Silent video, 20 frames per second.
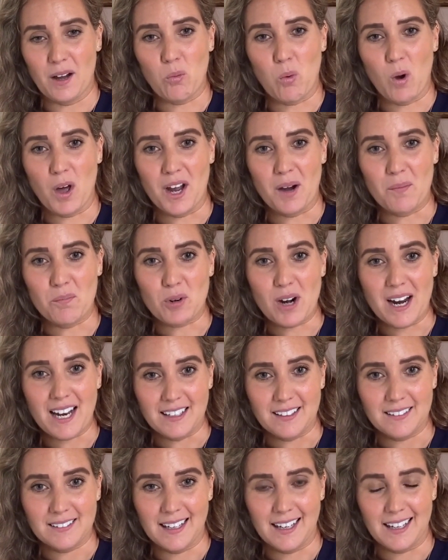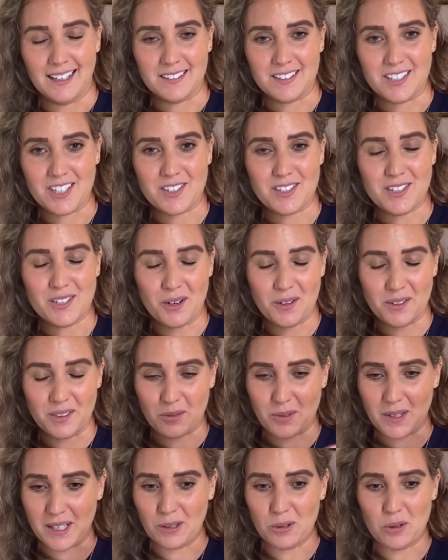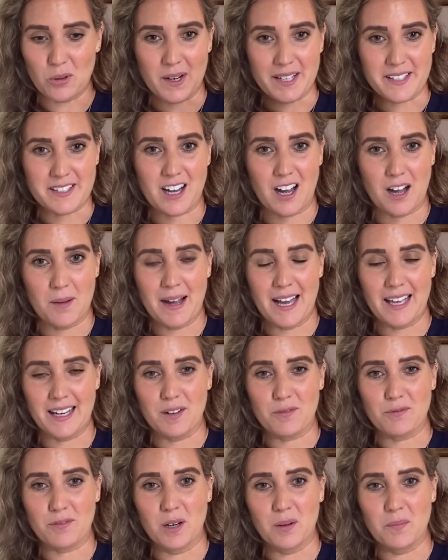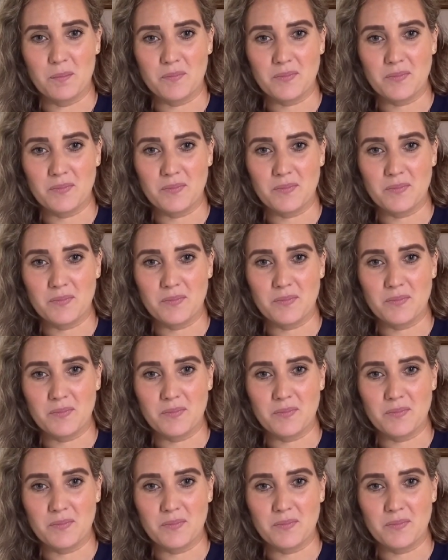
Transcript: one umbrella, and just know that we'll always come at it from